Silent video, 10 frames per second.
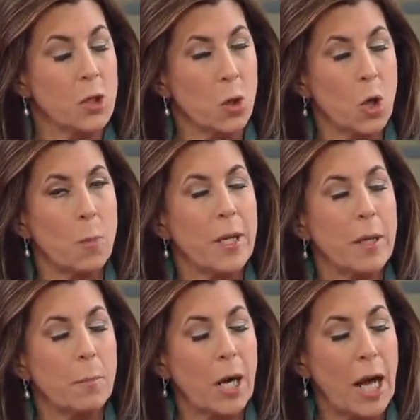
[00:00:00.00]
don't go, they don't
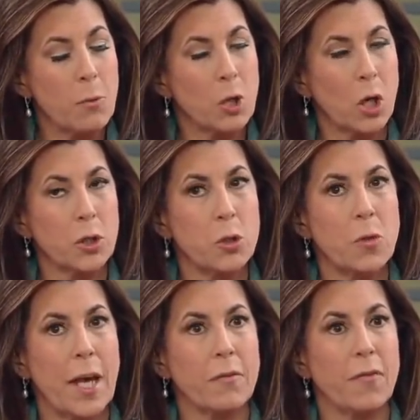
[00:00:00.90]
but but I would argue
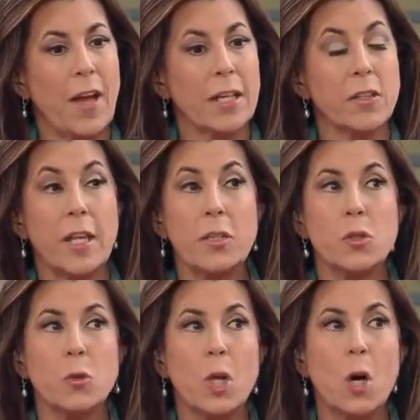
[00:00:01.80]
that in fact they
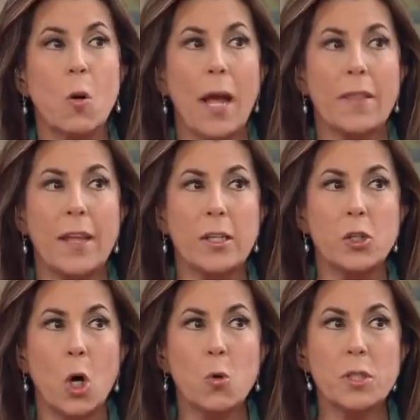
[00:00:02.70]
do know and they
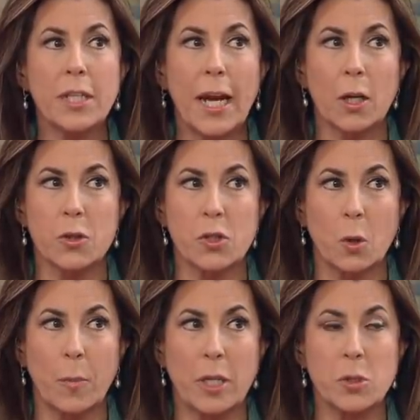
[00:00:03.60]
don't care so
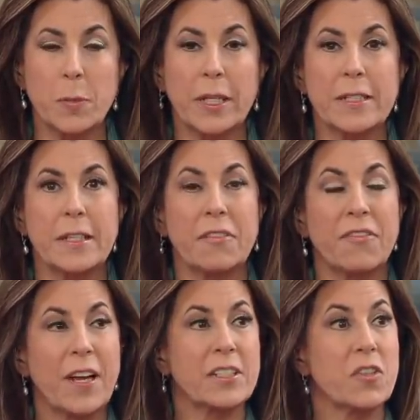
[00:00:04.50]
much because it
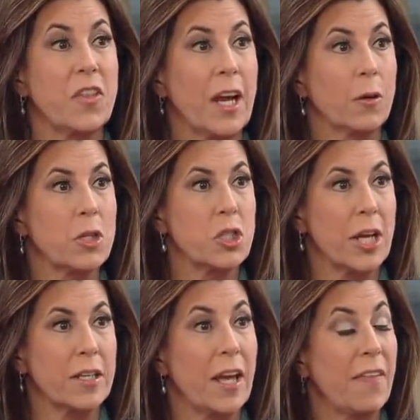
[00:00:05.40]
affects their
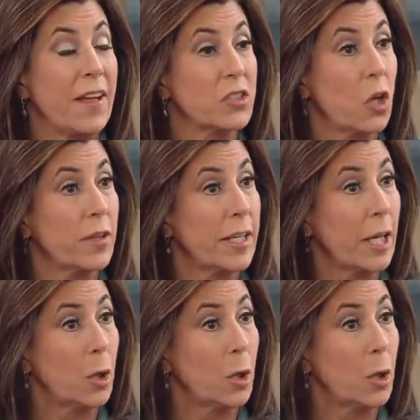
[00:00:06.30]
agenda and that's all they care